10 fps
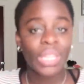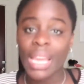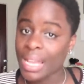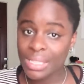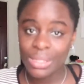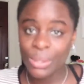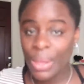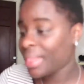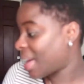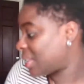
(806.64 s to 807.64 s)
yes,
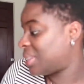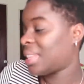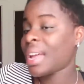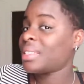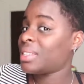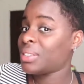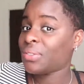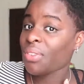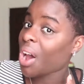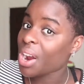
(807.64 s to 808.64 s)
that's as
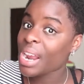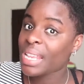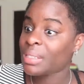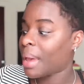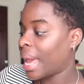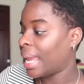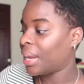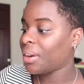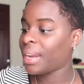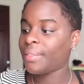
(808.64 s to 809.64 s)
far as my
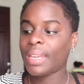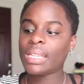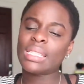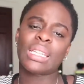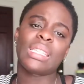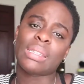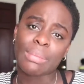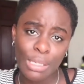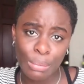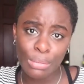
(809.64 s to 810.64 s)
cravings and
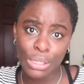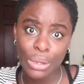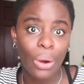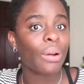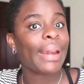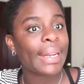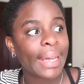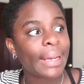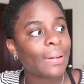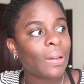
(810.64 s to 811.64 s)
symptoms go right
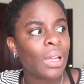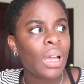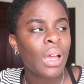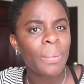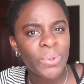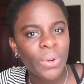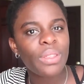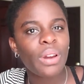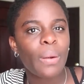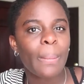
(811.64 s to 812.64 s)
now. I'm sure
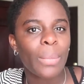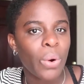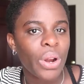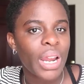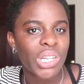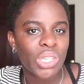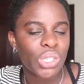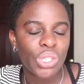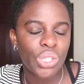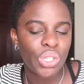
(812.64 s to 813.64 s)
there are more, I
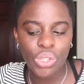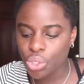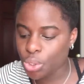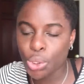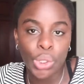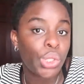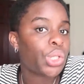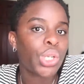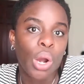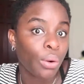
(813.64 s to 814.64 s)
just
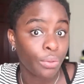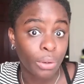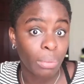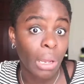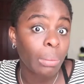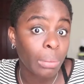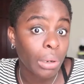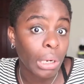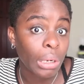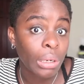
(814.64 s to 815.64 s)
don't
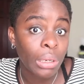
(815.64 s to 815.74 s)
remember.